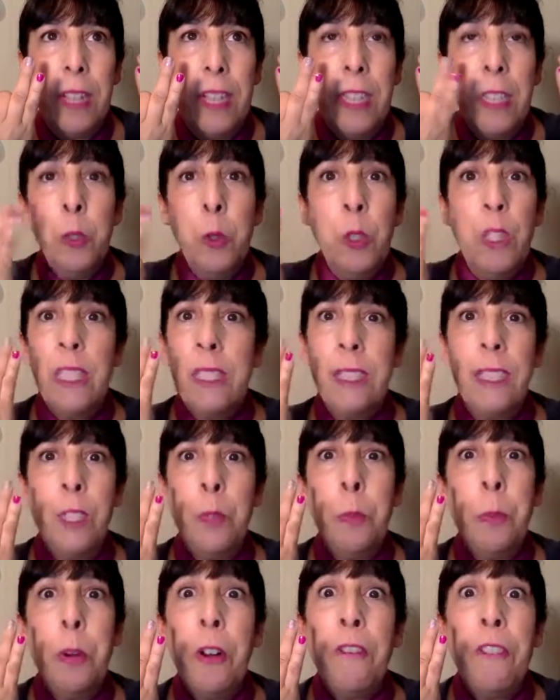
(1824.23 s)
loses
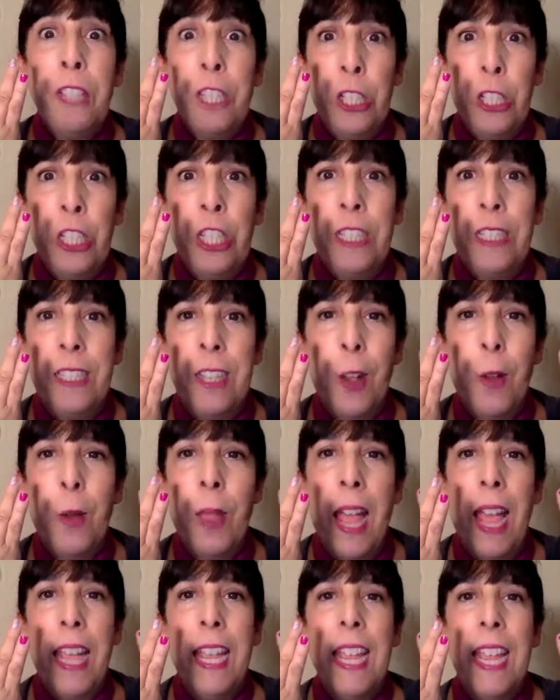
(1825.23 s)
its privileges,
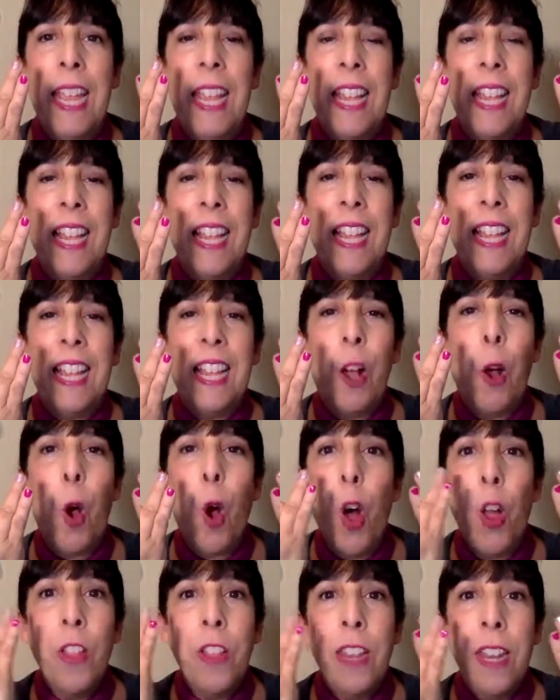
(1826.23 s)
okay?
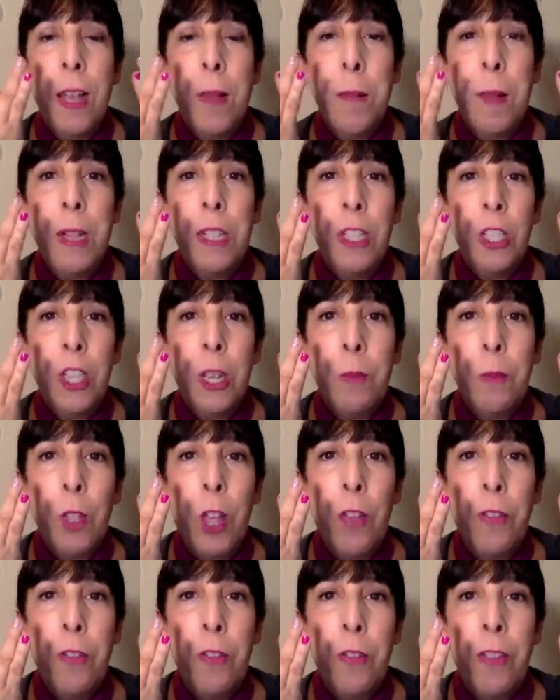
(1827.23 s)
All the nail polish comes
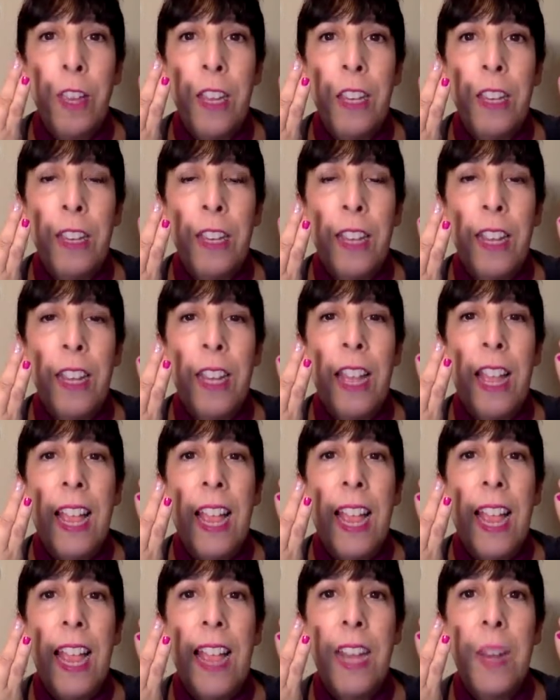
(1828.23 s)
off of it,
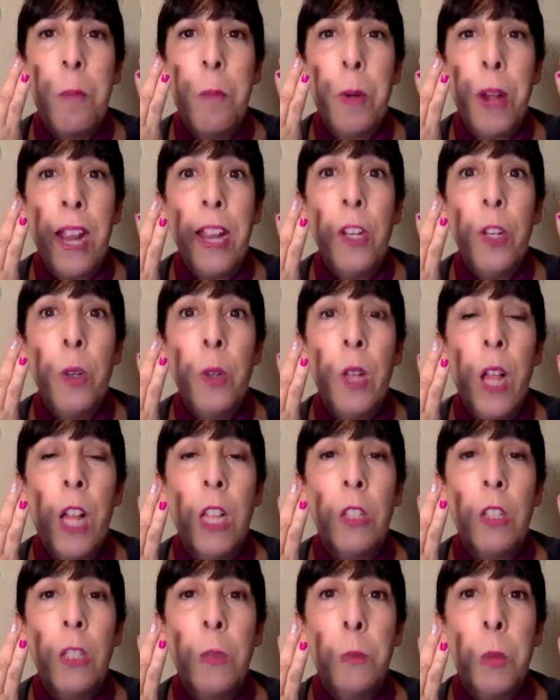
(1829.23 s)
and a brand new
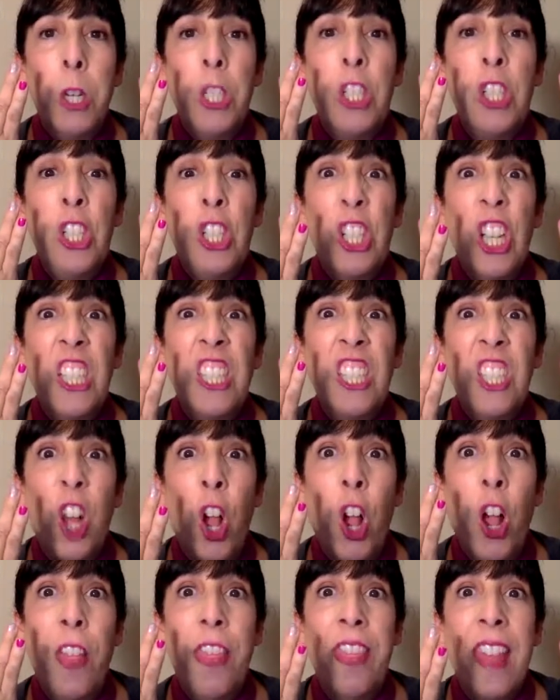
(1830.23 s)
color is put just
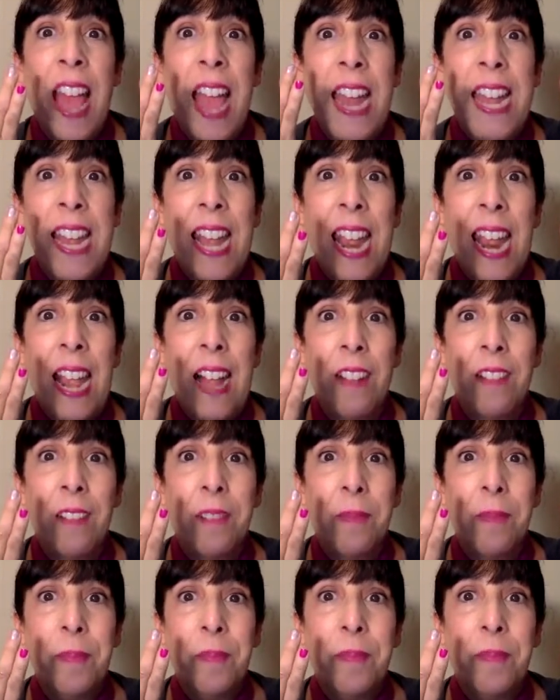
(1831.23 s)
on that nail.
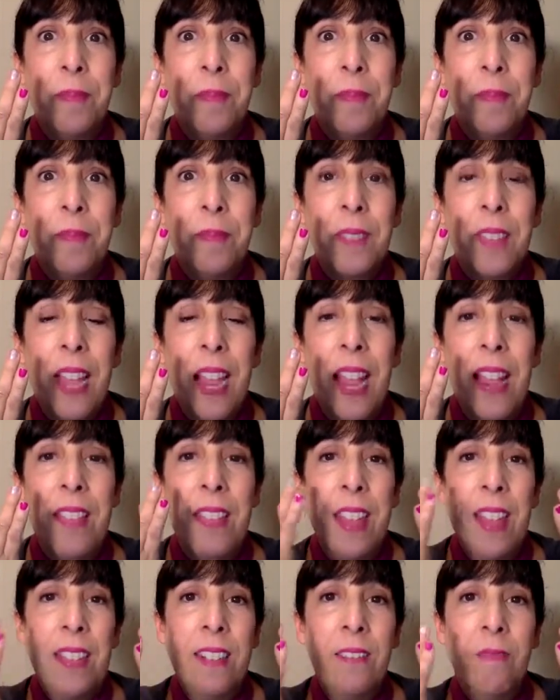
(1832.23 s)

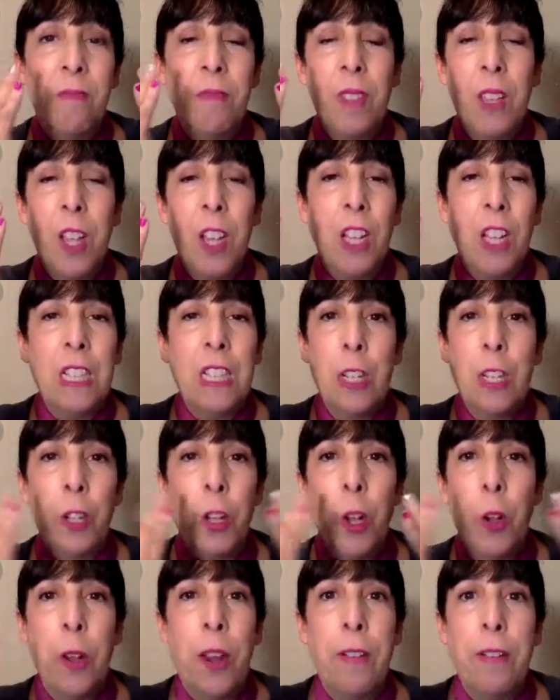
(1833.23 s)
And then clear
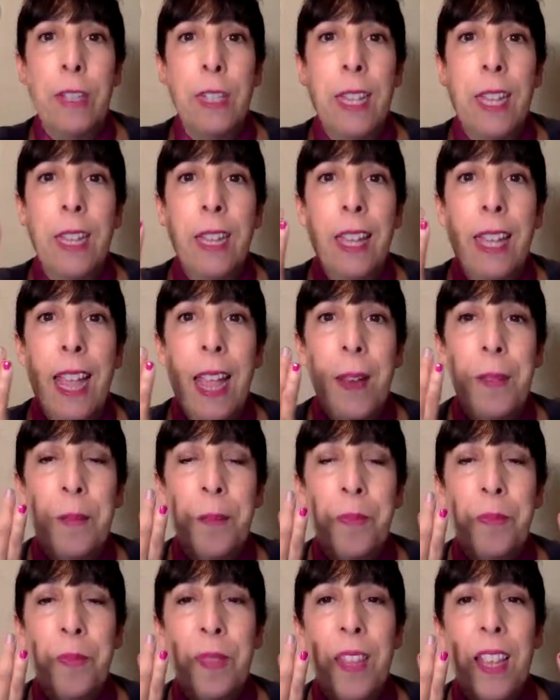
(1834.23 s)
coat everything again.
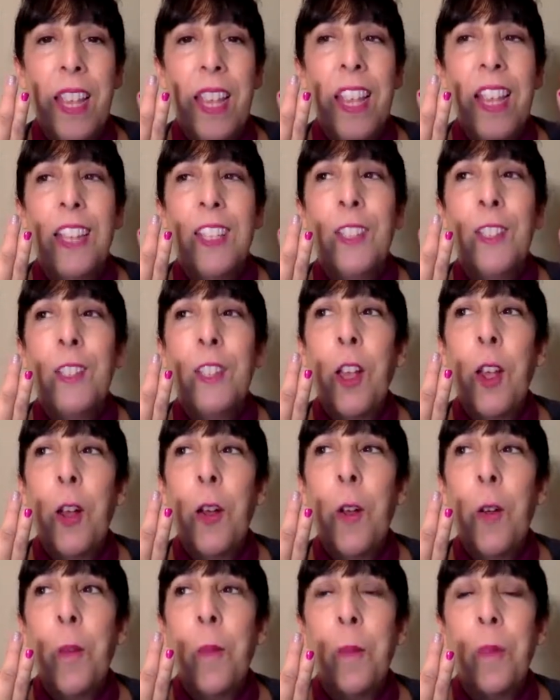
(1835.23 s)

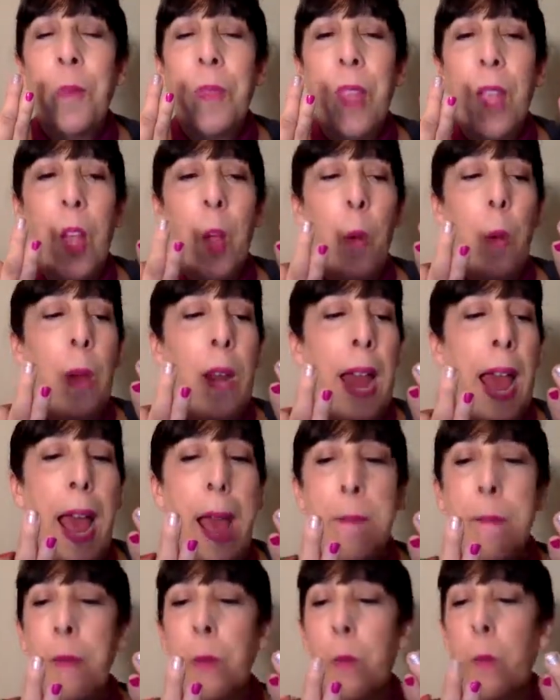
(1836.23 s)
So what
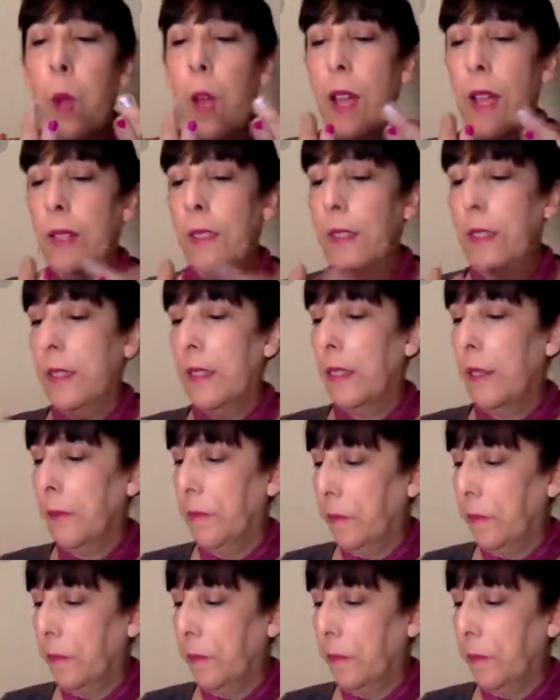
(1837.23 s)
happened was